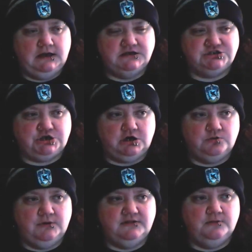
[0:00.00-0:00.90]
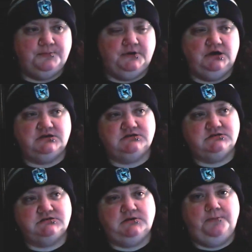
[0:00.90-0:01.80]
I started reading the
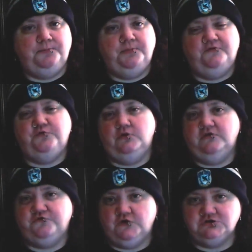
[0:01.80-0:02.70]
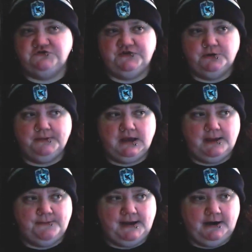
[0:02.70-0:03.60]
books before the first film
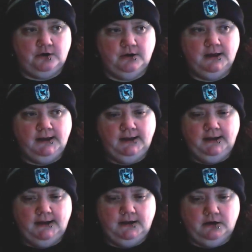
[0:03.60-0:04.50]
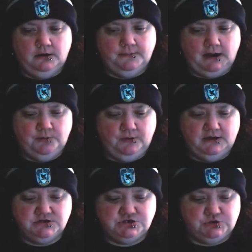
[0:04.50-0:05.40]
came out. Um, I
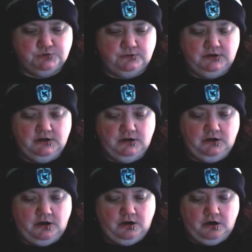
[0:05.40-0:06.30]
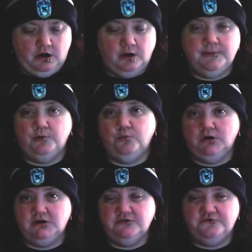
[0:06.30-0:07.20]
went to all but
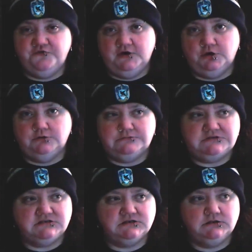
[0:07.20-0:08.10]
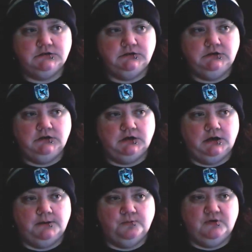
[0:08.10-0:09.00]
one of the films
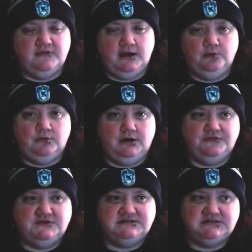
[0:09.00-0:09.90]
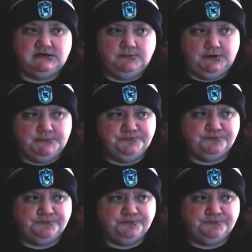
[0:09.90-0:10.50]
um, when they were at the cinema.